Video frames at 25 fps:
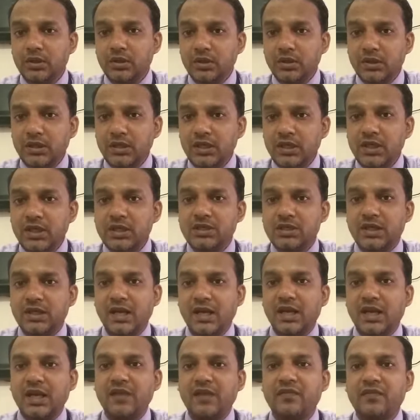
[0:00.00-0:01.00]
Each
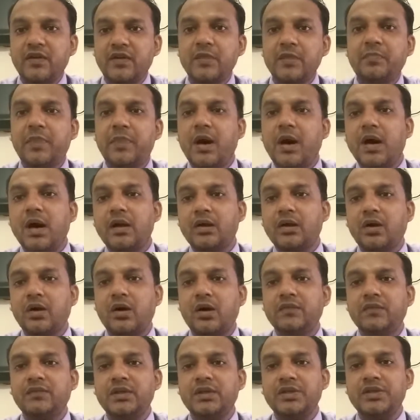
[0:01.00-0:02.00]
and every part
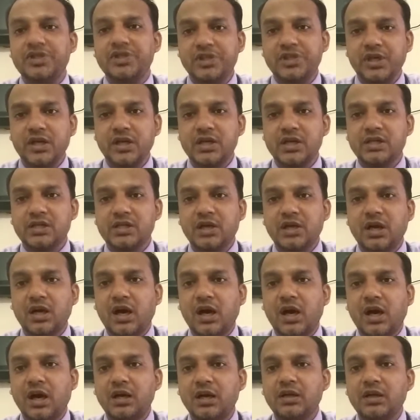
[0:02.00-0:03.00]
of the shares
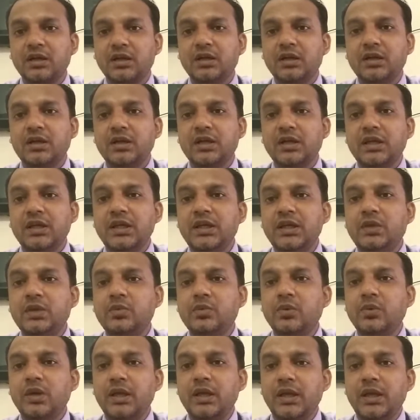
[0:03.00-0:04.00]
are
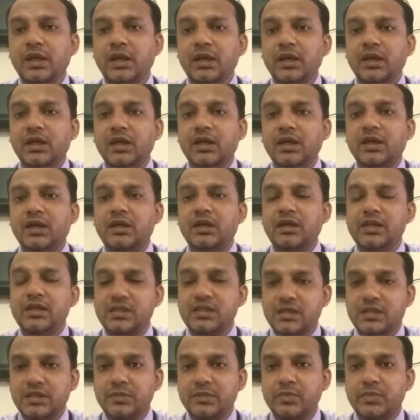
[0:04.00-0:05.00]
equally
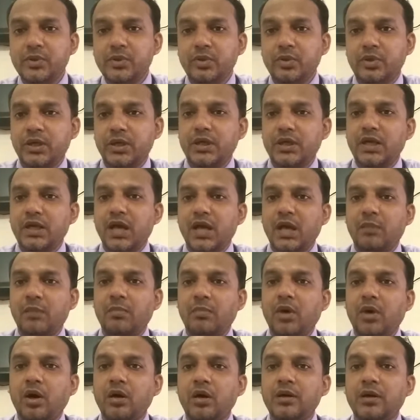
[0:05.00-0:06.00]
distributed
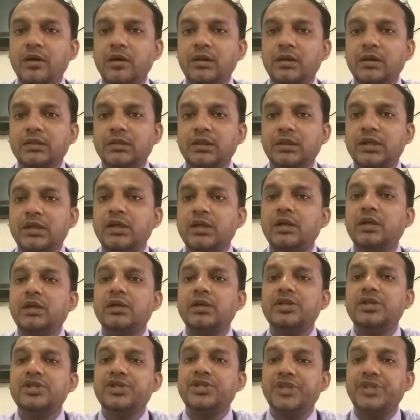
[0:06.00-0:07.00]
among the
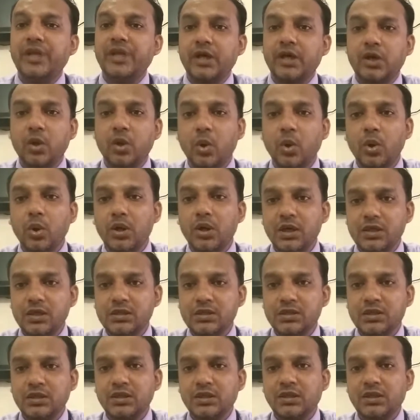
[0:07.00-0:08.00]

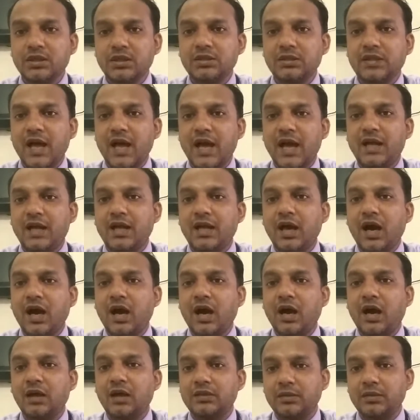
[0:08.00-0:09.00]
shareholders that
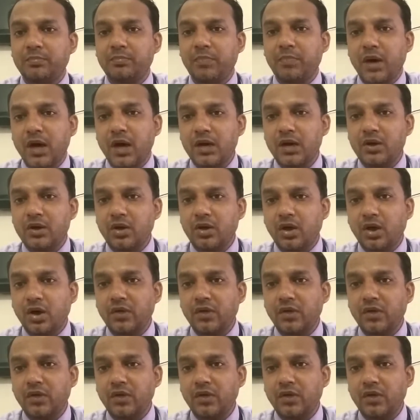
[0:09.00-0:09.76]
are the part of